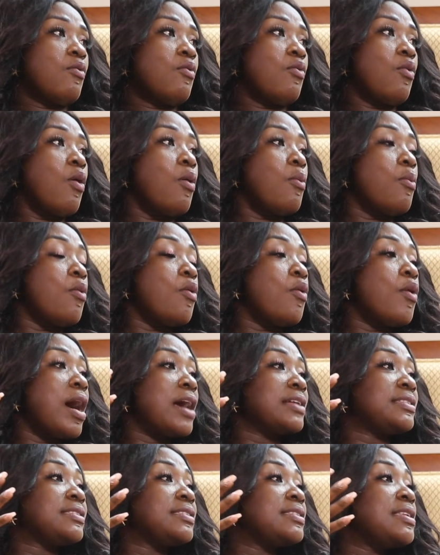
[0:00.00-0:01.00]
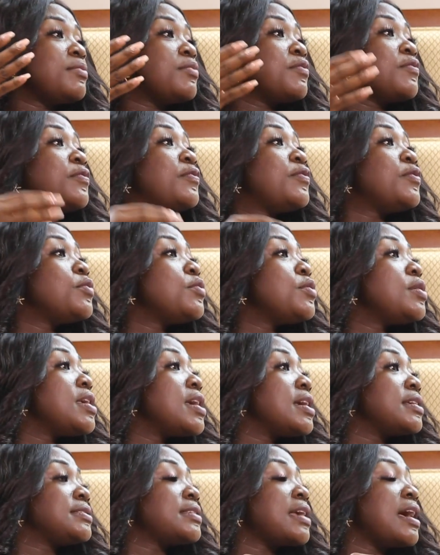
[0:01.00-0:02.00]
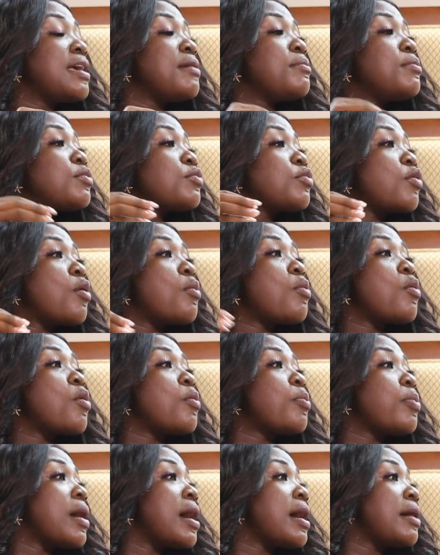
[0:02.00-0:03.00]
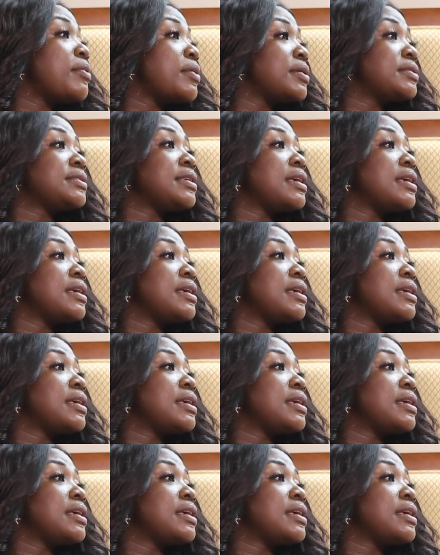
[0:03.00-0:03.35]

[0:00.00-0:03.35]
One more at name a few years, I become more private,